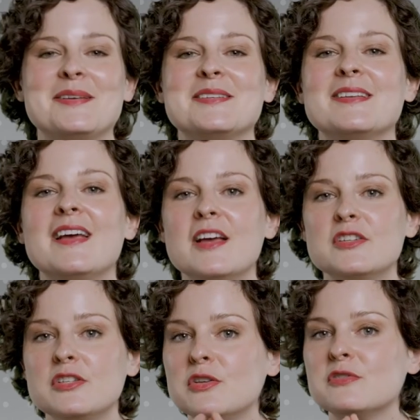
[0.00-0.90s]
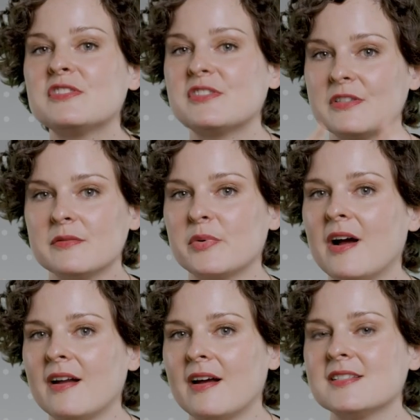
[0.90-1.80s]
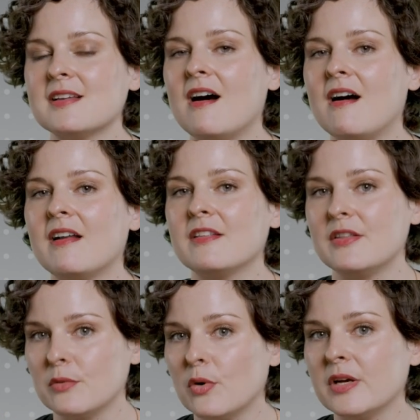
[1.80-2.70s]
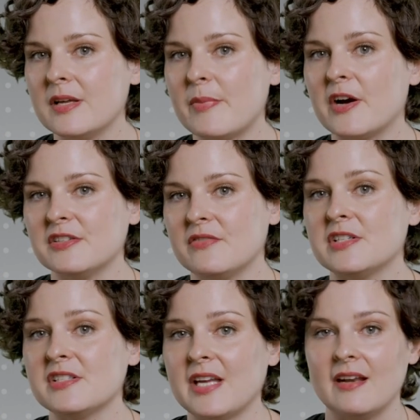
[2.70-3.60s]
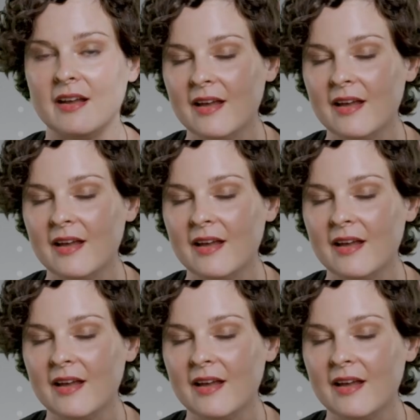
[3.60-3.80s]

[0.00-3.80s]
can use certain products on the oily parts of your skin